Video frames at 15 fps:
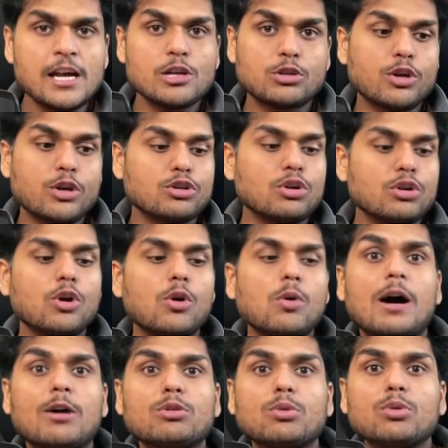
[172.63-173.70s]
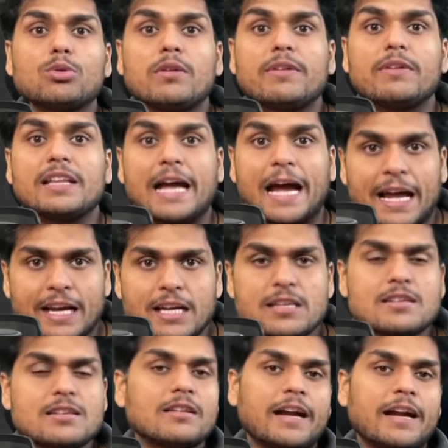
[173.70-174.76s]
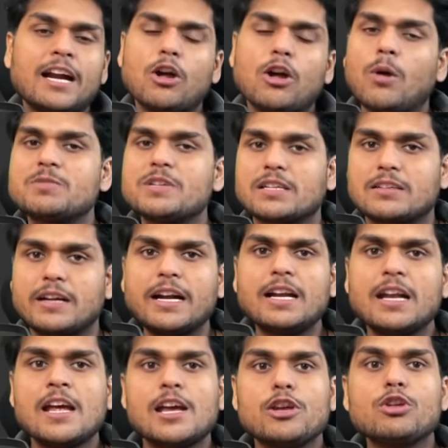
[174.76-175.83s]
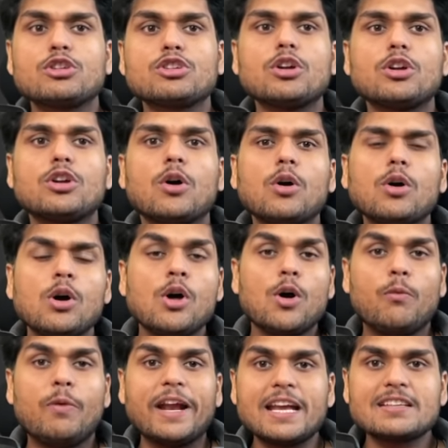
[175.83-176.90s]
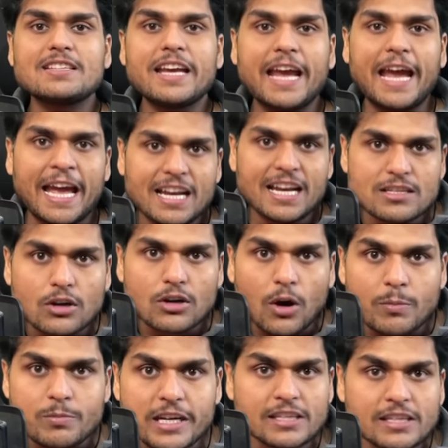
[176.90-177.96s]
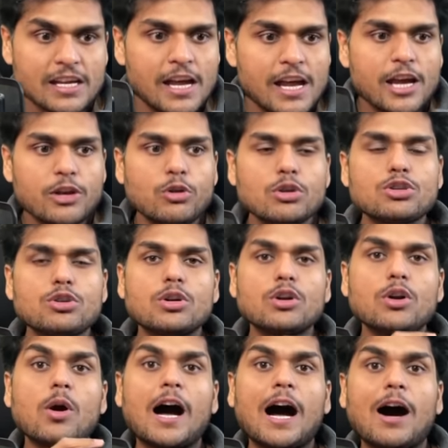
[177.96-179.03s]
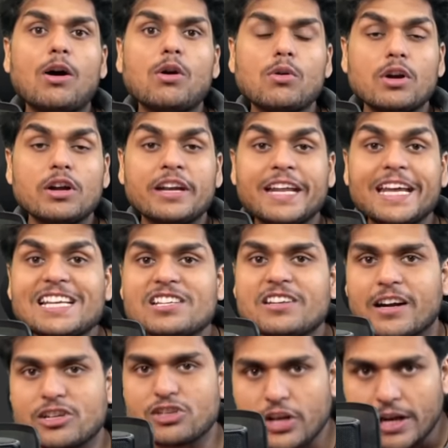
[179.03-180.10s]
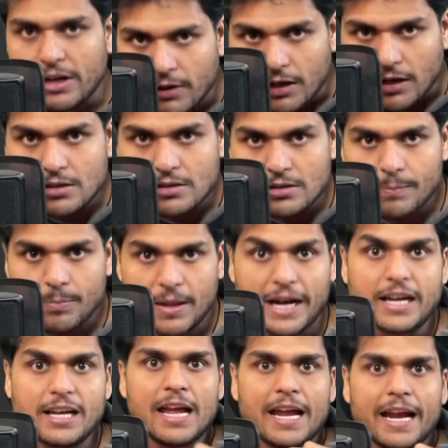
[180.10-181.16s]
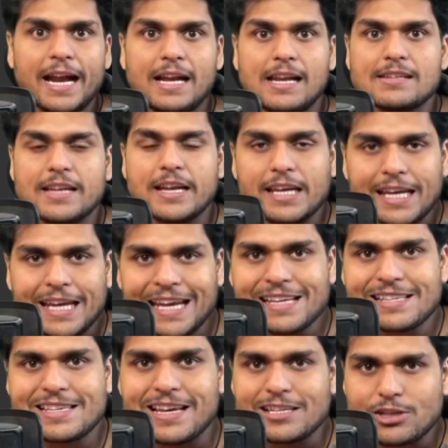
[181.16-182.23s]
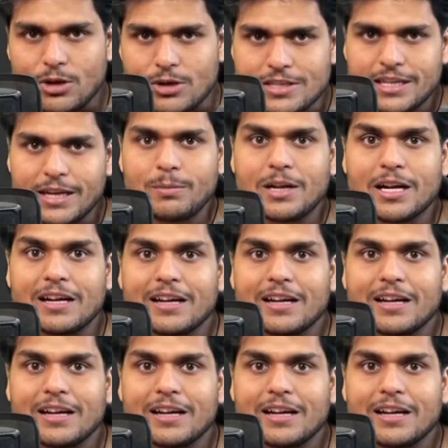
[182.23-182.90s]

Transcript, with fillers: So you should know how to deal with arrays and objects, right? You should know, when I say arrays on objects, you should know how destructuring works, right? It is an E S six concept.